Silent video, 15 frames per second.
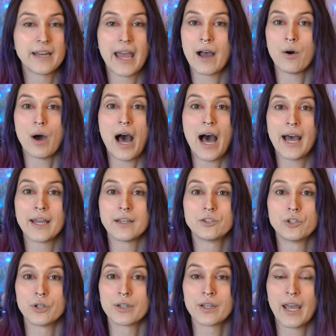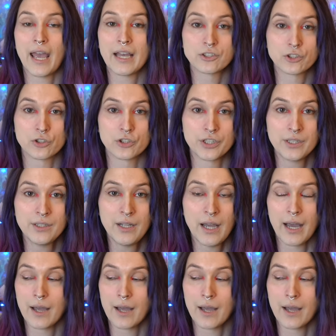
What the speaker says: Now, I took estrogen.